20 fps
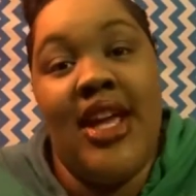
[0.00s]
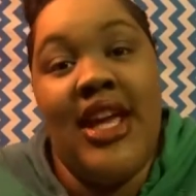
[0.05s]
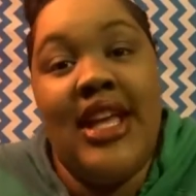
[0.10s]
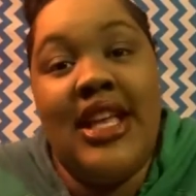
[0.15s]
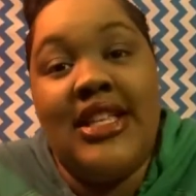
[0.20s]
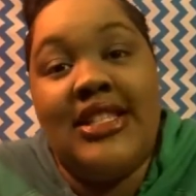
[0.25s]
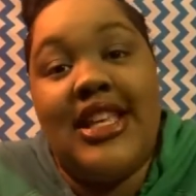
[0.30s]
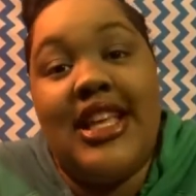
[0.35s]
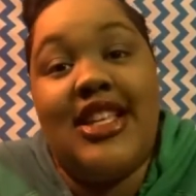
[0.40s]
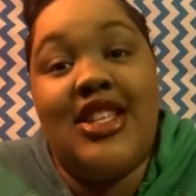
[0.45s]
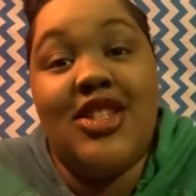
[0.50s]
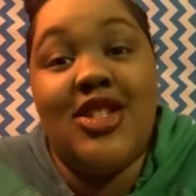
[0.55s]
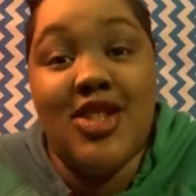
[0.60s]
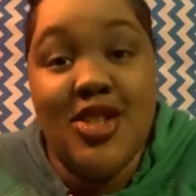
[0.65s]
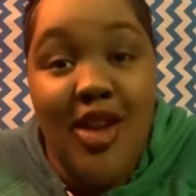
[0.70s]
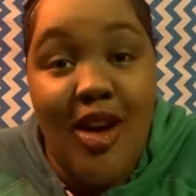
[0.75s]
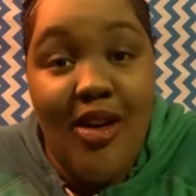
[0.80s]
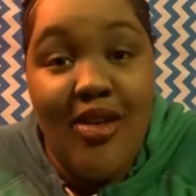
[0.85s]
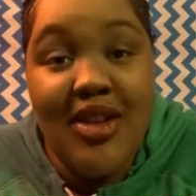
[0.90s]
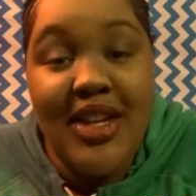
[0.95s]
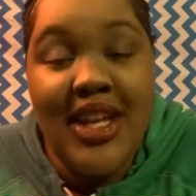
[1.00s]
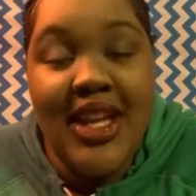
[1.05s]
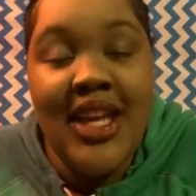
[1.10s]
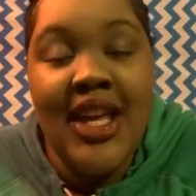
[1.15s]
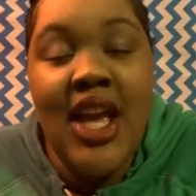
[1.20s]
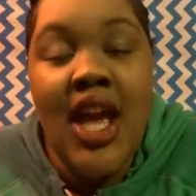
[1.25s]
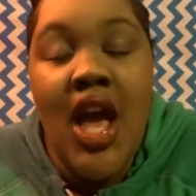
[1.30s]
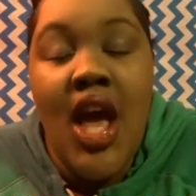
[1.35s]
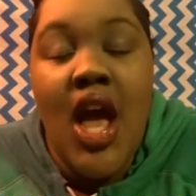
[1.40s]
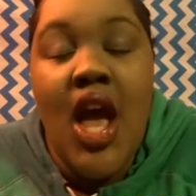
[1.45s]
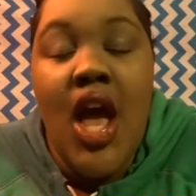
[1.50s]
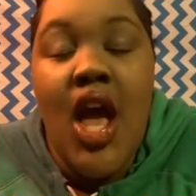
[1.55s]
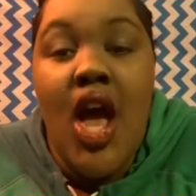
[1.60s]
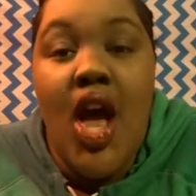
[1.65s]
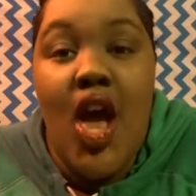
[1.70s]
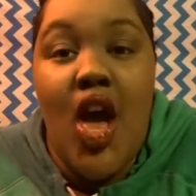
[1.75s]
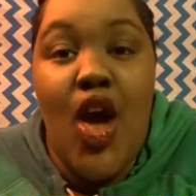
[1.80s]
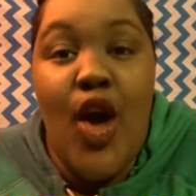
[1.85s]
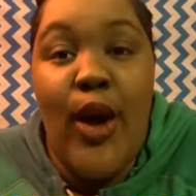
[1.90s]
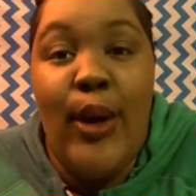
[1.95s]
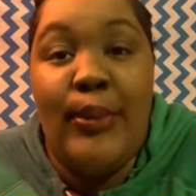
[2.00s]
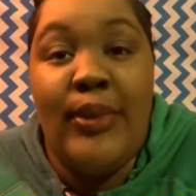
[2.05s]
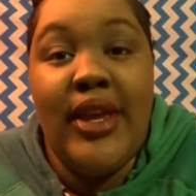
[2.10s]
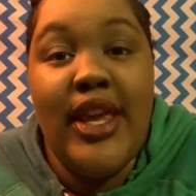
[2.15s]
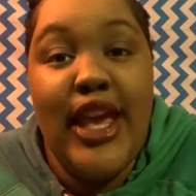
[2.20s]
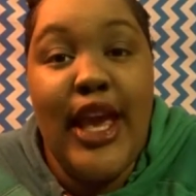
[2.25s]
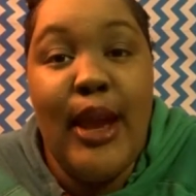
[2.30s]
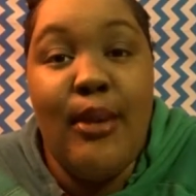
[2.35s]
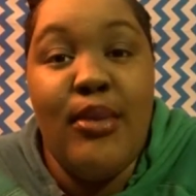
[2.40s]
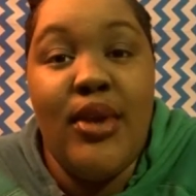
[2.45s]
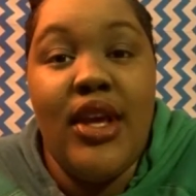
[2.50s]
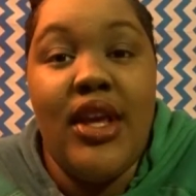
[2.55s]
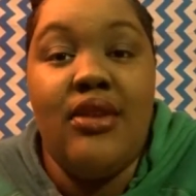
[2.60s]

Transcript: It is a Sony um, camera.